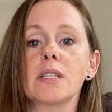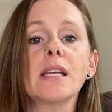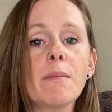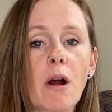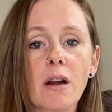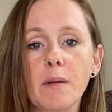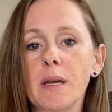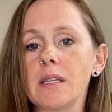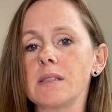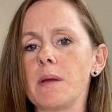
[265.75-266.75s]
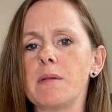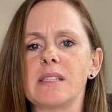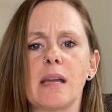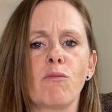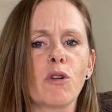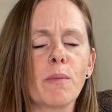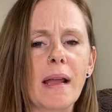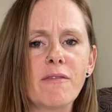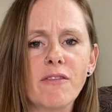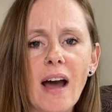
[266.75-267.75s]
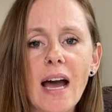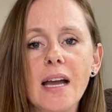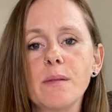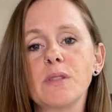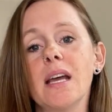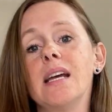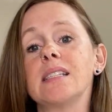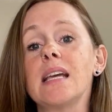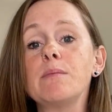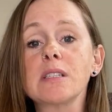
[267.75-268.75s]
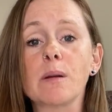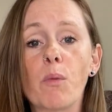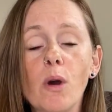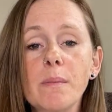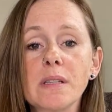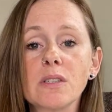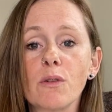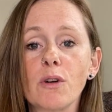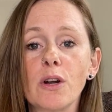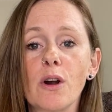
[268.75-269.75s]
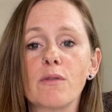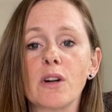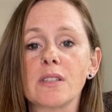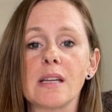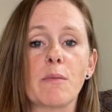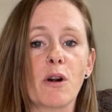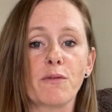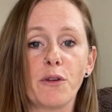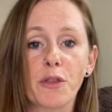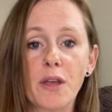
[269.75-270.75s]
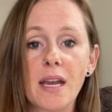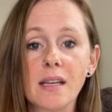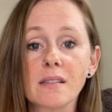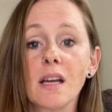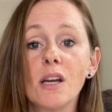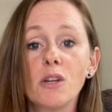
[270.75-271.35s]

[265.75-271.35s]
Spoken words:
Same arguments, maybe same roommate vibes, same disappointments over and over, same hurtful things.